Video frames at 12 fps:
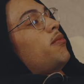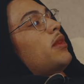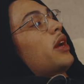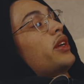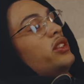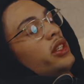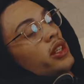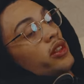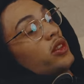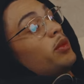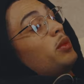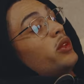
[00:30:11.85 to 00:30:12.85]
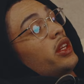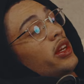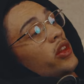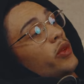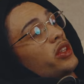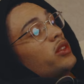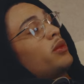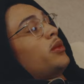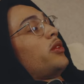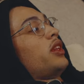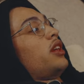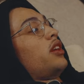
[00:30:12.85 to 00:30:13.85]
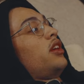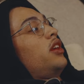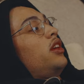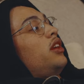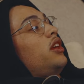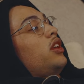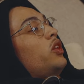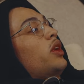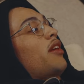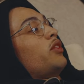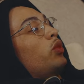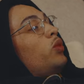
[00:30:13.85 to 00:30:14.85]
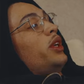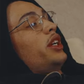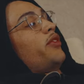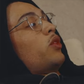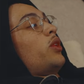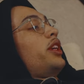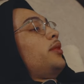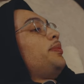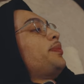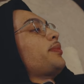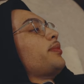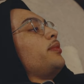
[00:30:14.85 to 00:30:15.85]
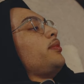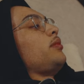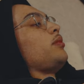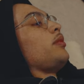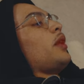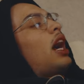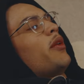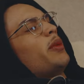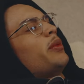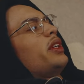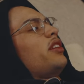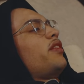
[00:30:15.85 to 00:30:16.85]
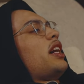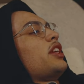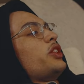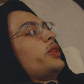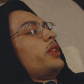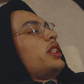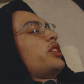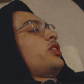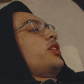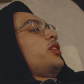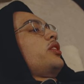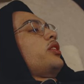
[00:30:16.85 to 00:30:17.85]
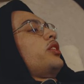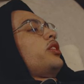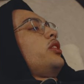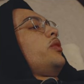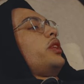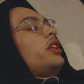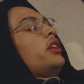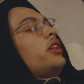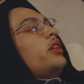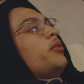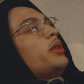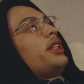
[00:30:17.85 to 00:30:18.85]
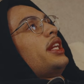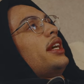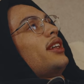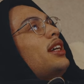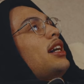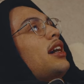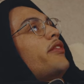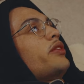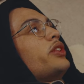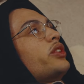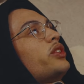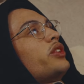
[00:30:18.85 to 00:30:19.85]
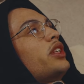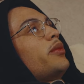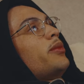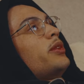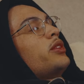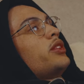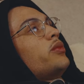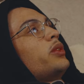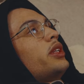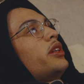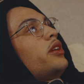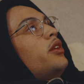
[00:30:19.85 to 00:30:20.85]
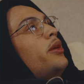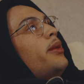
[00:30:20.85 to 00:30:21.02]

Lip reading: how I see it. Some people think otherwise. Some people think you have to work for it. How are people going to find you unless you do it, you know? But like, I'm just the type of person where